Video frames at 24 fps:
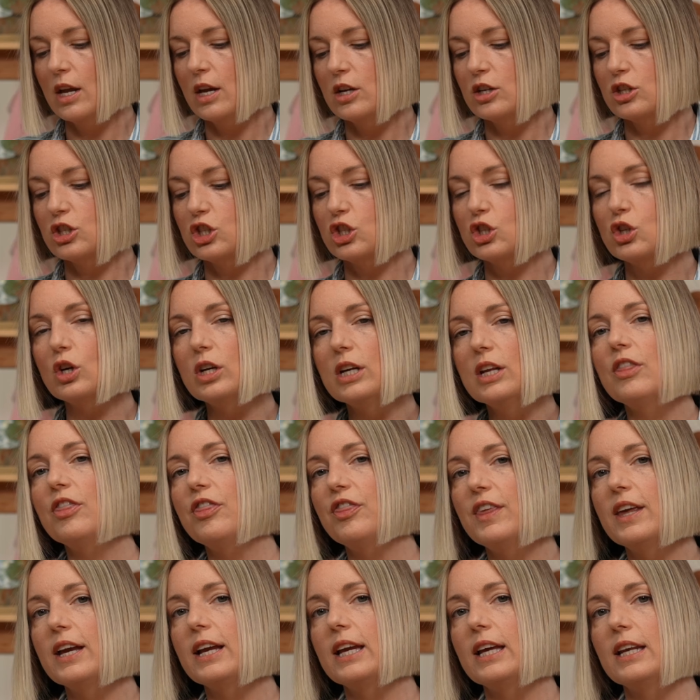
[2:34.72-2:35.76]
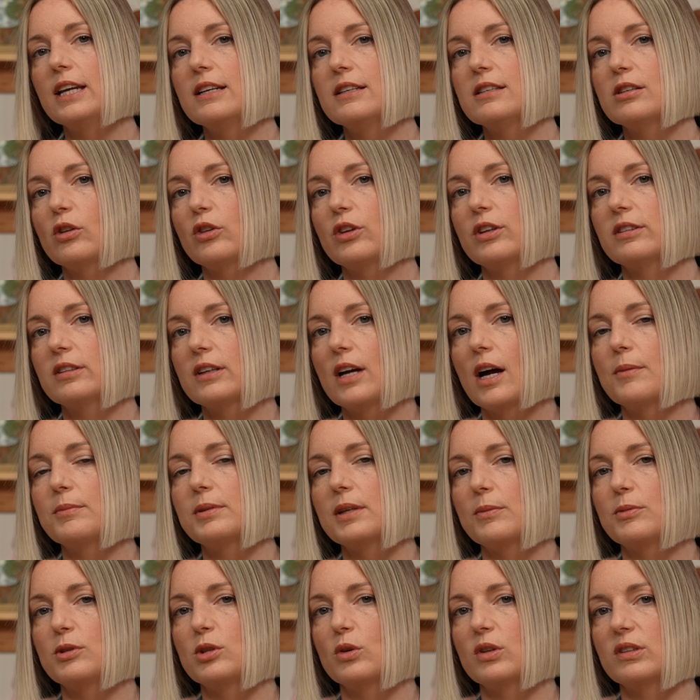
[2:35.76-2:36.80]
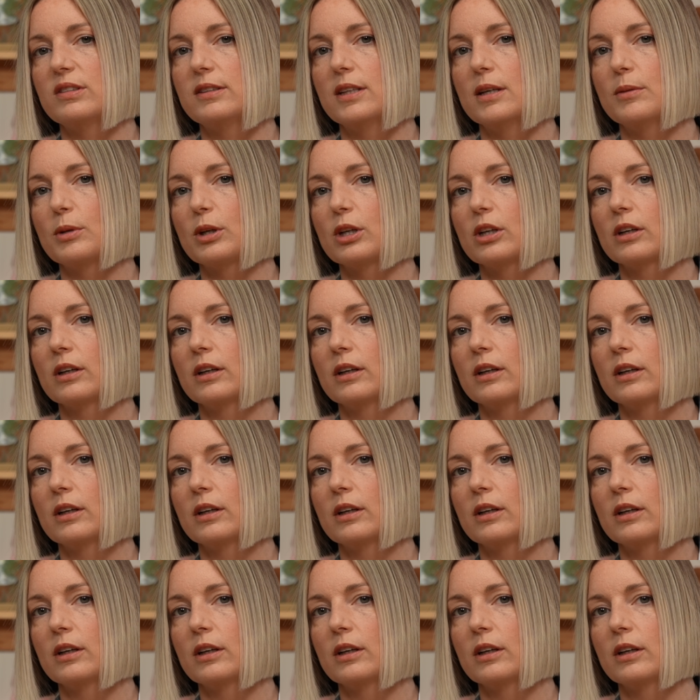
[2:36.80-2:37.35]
shouldn't thicken until this comes up to a simmer.